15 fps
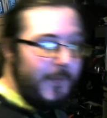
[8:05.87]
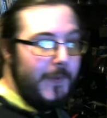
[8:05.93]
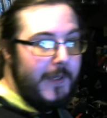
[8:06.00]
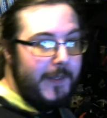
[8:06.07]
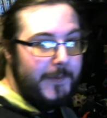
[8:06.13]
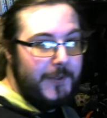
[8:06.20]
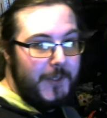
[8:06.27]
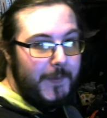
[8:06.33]
why
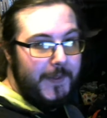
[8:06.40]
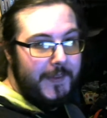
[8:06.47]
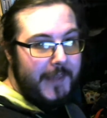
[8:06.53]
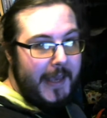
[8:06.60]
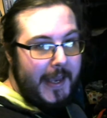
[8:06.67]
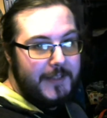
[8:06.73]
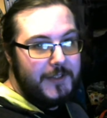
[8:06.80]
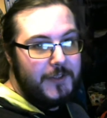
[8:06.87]
I'm showing
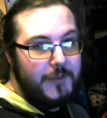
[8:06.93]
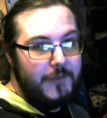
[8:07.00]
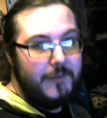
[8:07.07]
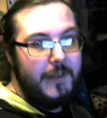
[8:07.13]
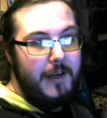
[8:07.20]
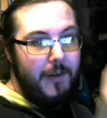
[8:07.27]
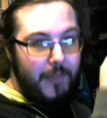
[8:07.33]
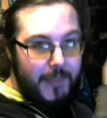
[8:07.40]
that
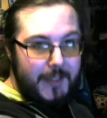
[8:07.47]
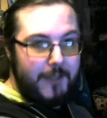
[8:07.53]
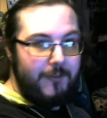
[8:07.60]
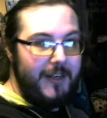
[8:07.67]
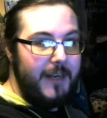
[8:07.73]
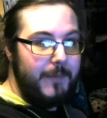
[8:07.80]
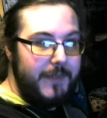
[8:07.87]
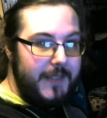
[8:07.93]
rather than
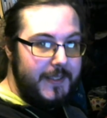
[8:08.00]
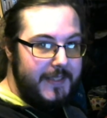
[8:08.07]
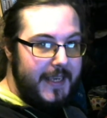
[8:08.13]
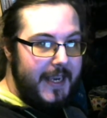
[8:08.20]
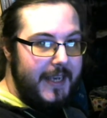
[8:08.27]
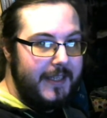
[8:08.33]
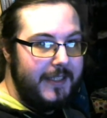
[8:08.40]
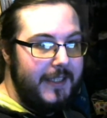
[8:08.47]
grabbing the
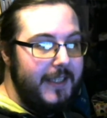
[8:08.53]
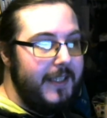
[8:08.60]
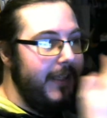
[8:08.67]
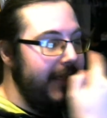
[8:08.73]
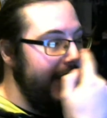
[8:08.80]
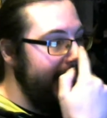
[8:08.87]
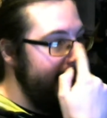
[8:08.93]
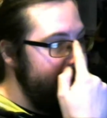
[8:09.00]
sack,
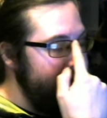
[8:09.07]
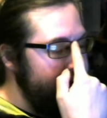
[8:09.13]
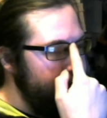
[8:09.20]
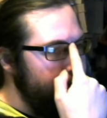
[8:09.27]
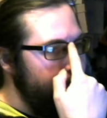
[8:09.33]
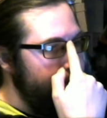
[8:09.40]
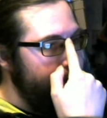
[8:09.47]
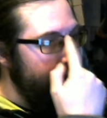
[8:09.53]
it's
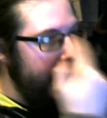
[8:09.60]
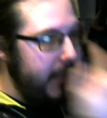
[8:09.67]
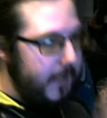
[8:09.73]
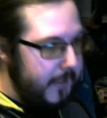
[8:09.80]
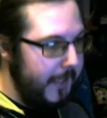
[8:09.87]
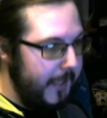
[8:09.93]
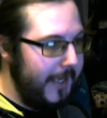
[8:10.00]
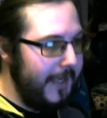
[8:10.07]

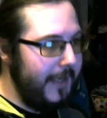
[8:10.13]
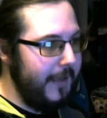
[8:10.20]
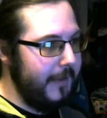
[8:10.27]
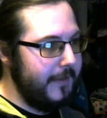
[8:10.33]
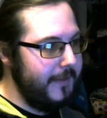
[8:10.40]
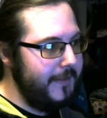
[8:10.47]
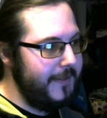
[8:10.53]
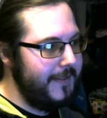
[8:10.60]

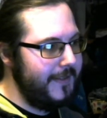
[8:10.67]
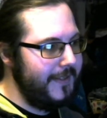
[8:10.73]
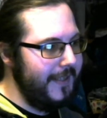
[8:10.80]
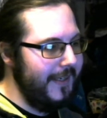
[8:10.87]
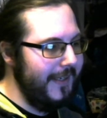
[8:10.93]
because